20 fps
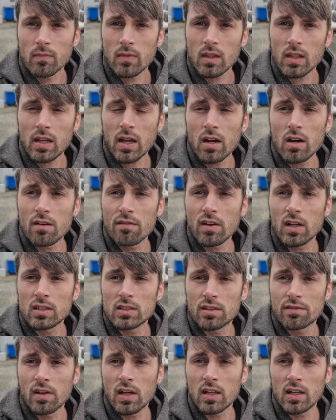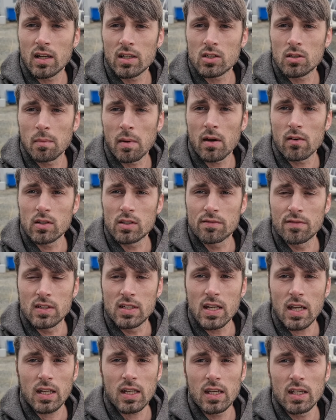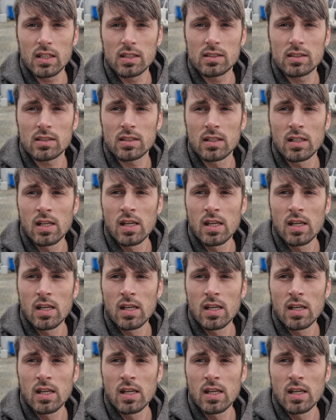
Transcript: Caravans have had leisure batteries for decades,